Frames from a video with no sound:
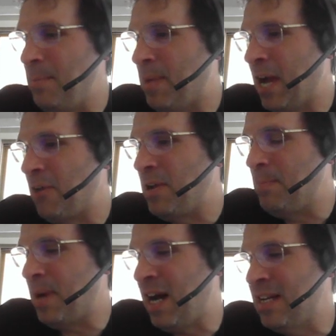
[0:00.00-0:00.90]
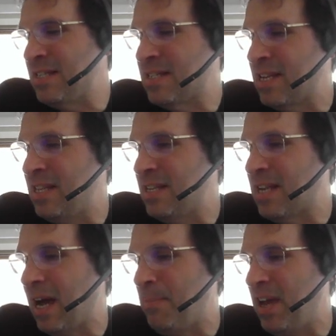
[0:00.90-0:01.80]
Barry Bonds in the
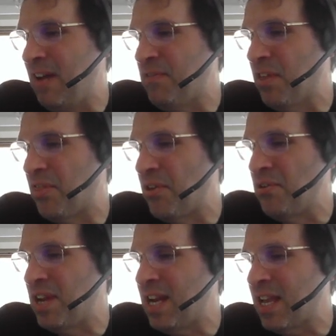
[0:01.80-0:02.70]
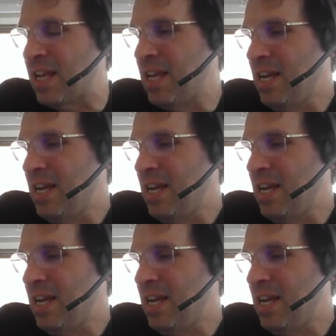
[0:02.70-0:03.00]
top half of the third inning.